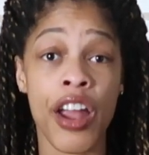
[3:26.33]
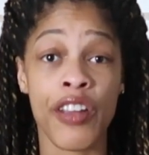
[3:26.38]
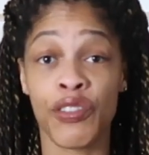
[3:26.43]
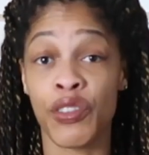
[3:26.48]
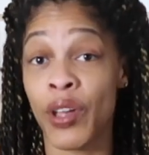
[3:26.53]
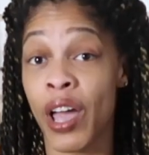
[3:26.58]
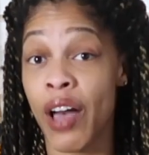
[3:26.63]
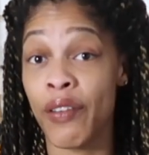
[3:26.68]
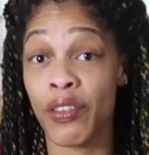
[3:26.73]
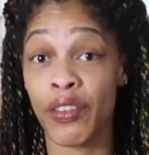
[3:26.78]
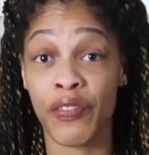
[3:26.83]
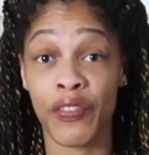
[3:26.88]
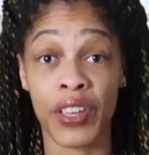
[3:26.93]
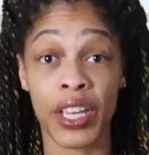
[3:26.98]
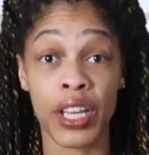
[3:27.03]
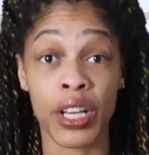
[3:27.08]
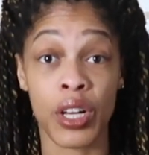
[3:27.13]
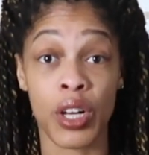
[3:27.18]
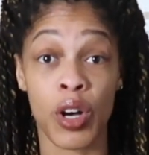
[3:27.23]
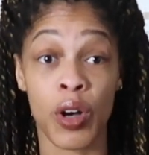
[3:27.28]
If you have a
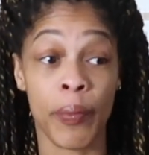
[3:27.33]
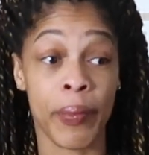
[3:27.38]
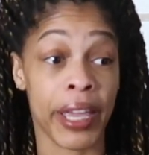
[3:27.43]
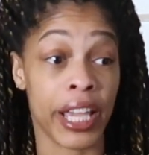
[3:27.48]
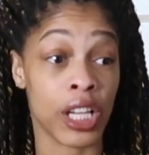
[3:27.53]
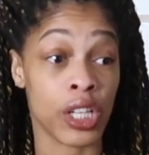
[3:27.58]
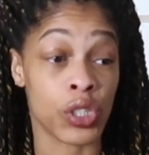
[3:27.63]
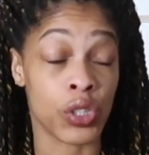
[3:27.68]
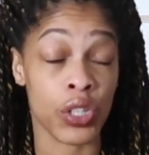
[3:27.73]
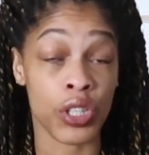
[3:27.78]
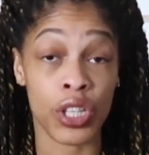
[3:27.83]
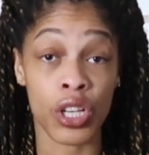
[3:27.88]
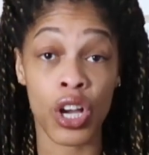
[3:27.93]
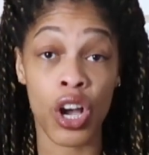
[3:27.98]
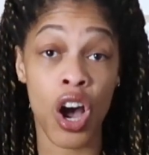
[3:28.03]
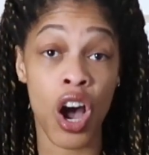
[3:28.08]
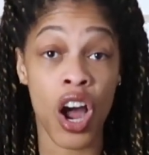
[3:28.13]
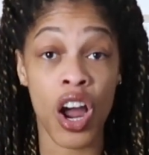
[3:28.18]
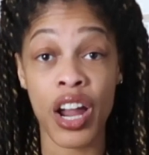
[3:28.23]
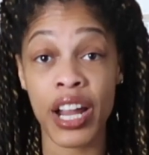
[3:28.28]
vehicle, making sure the
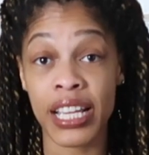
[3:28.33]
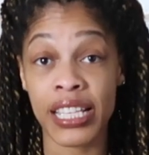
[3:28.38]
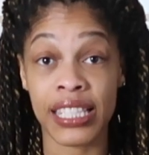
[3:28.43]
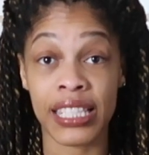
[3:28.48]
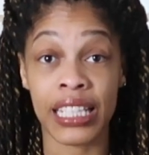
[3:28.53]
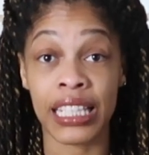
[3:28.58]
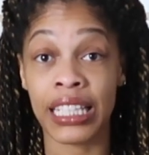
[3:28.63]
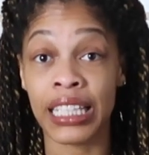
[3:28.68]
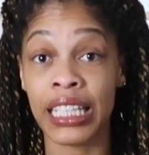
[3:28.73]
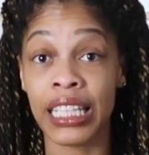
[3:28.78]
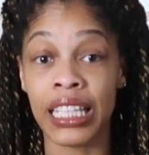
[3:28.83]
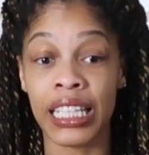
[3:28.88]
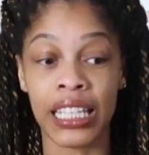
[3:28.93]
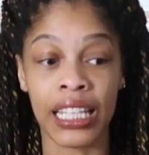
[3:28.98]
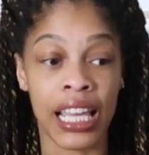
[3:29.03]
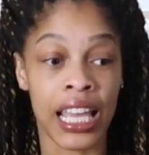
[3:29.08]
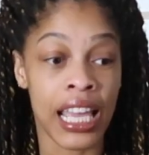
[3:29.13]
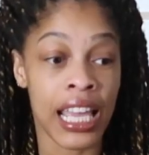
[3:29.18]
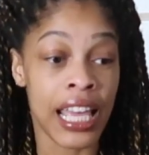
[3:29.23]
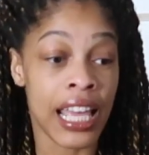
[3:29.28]
car is clean,